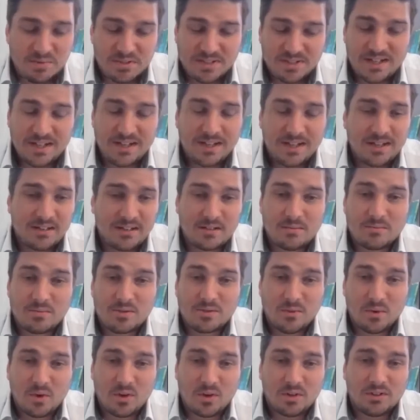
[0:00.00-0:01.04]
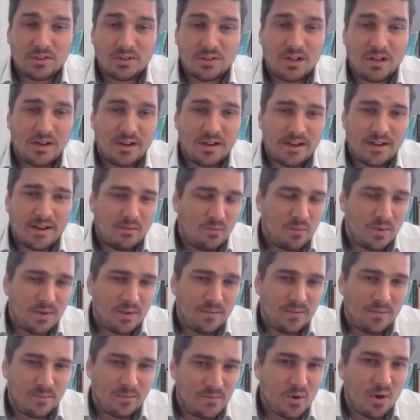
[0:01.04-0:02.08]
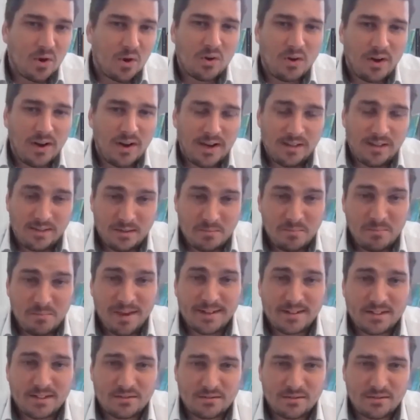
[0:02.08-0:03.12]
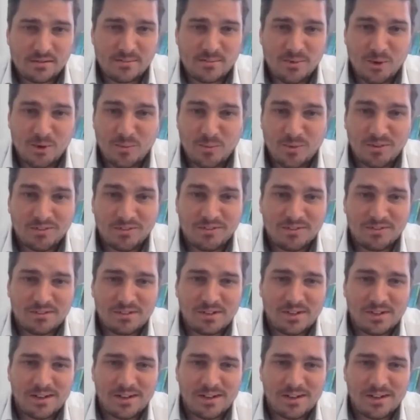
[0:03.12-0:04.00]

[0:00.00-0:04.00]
particularly in terms of online, we've not got anything better at the moment.